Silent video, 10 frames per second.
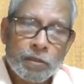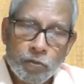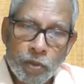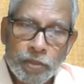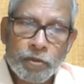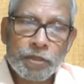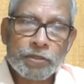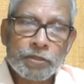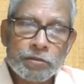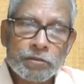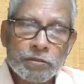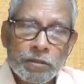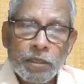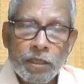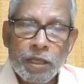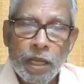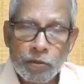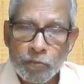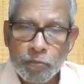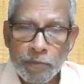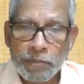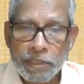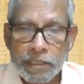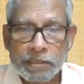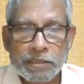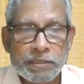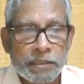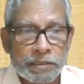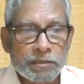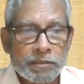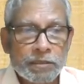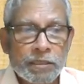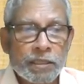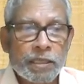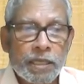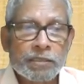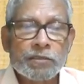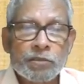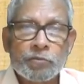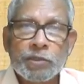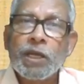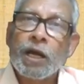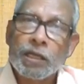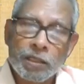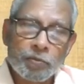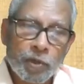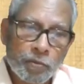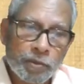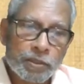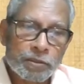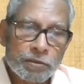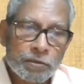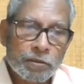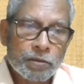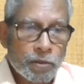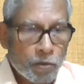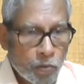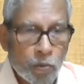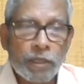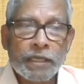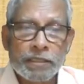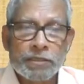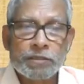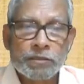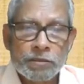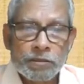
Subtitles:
to education, and to public assistance in the cases of the unemployed, old age,